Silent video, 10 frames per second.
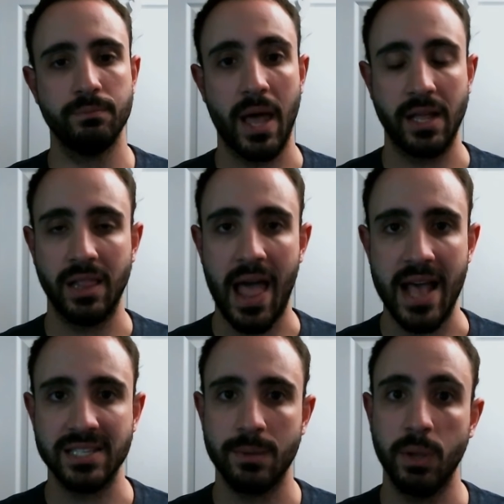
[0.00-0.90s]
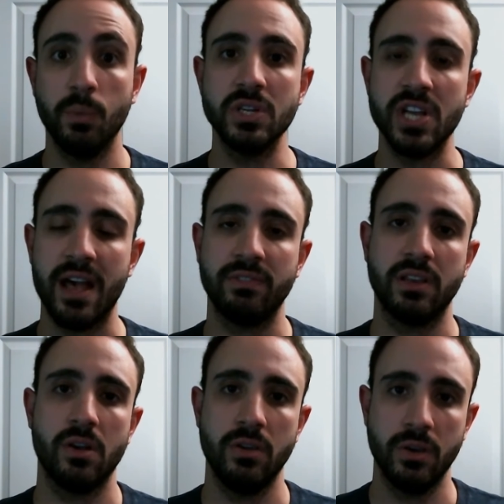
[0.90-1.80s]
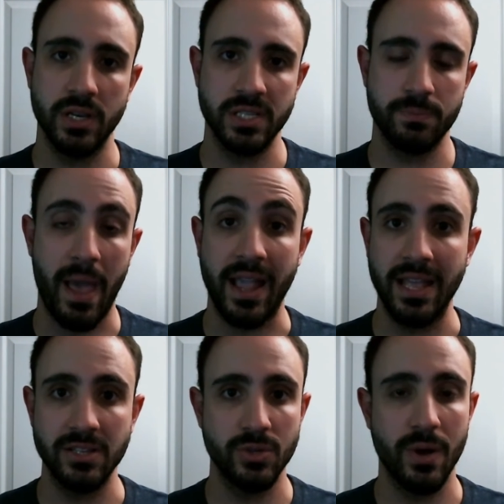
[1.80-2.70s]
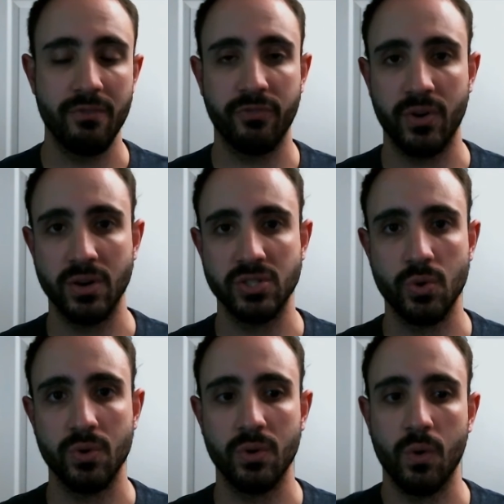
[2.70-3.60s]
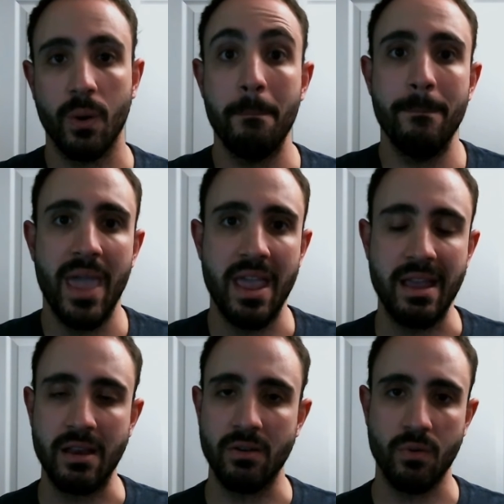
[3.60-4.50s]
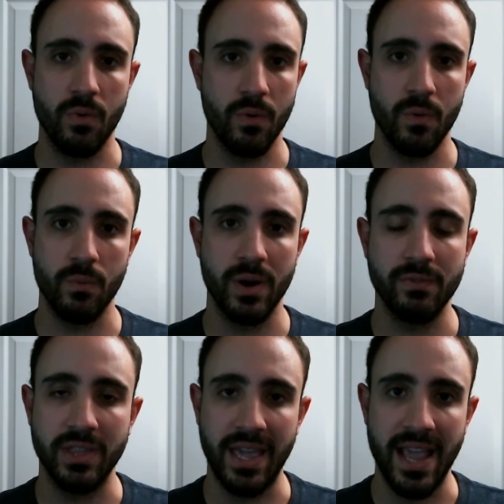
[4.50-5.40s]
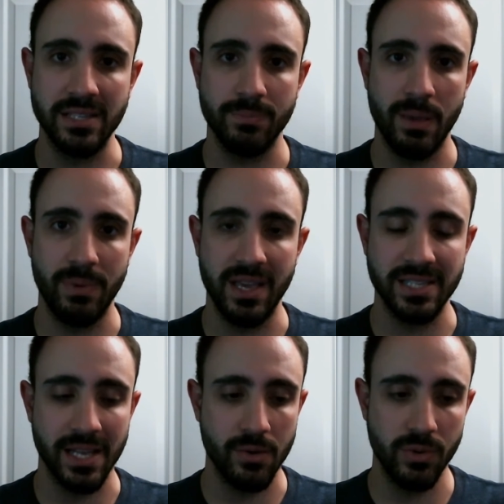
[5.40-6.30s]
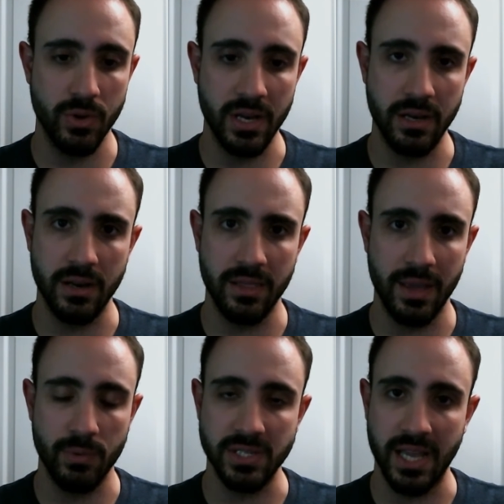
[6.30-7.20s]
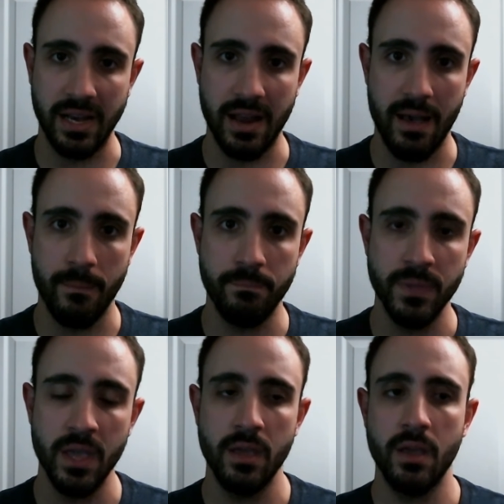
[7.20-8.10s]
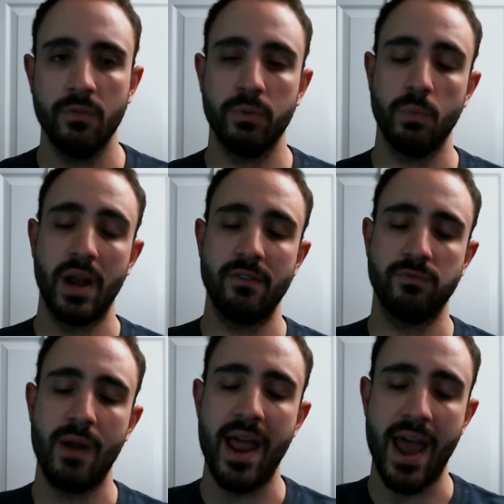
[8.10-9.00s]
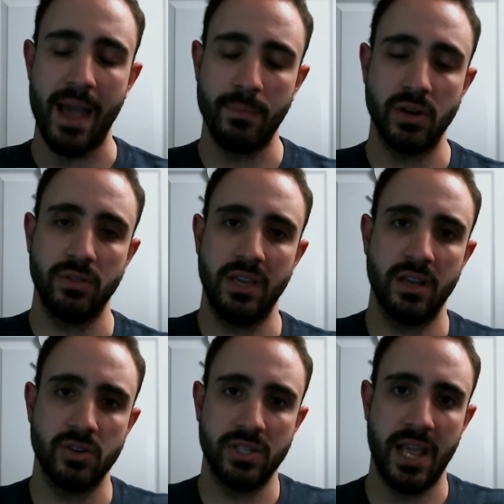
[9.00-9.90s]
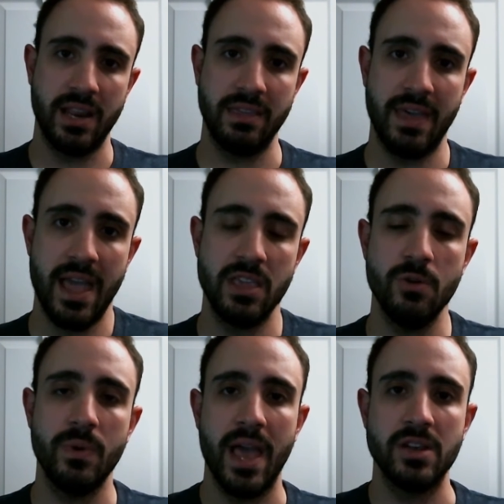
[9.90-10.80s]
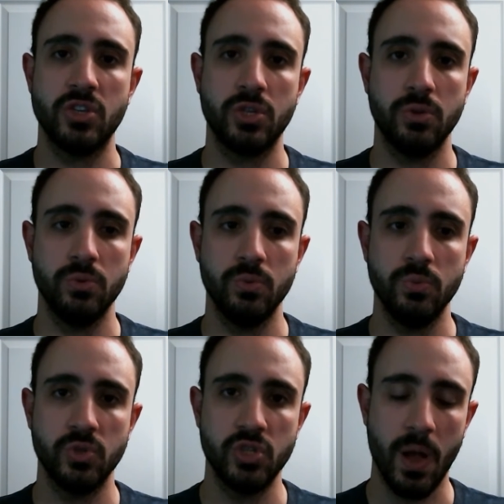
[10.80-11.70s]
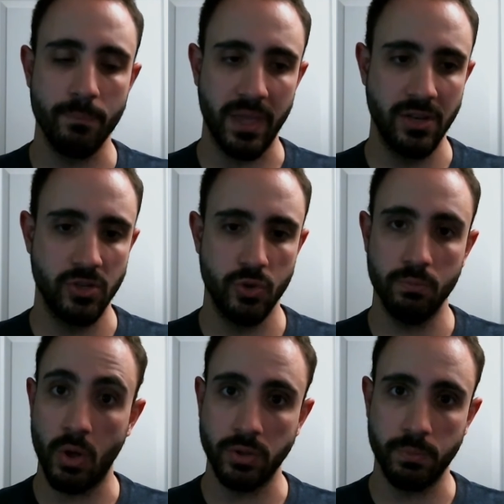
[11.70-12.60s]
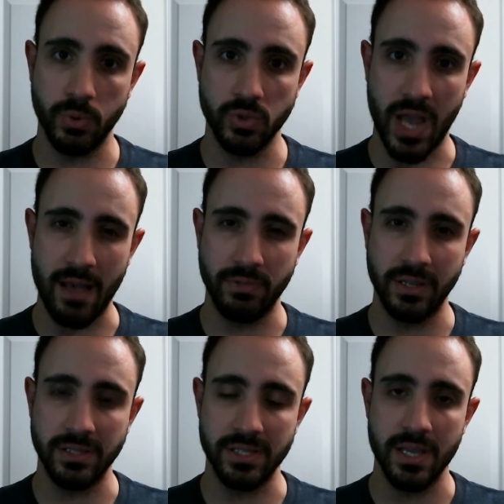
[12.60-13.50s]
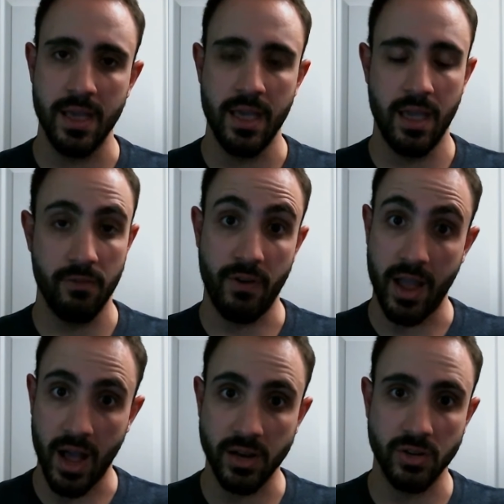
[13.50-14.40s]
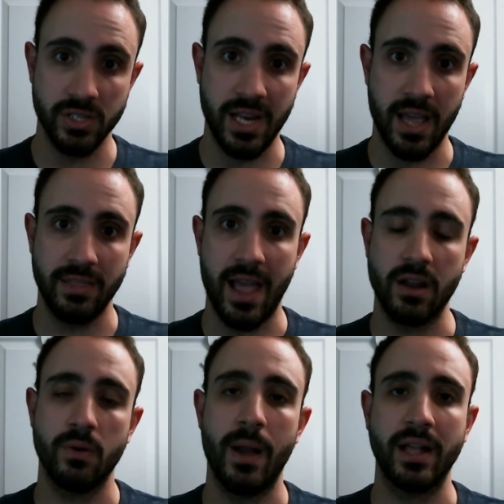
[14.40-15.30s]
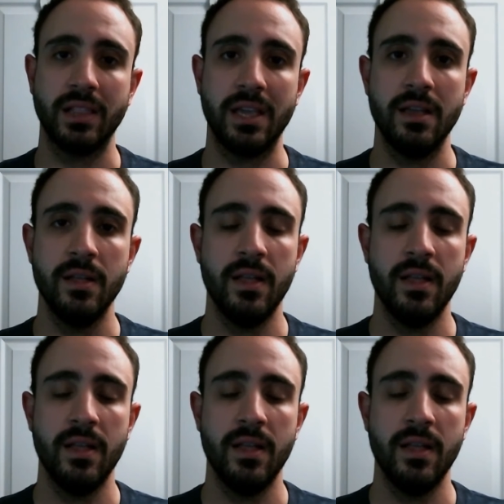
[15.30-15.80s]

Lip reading: By class, I mean, what javelin are you gonna spec into at first, or main, or whatever the case may be? Because I know you can. They were saying, from what I've read, I'm under the understanding that you get to jump into multiple javelins, if I understand that correctly.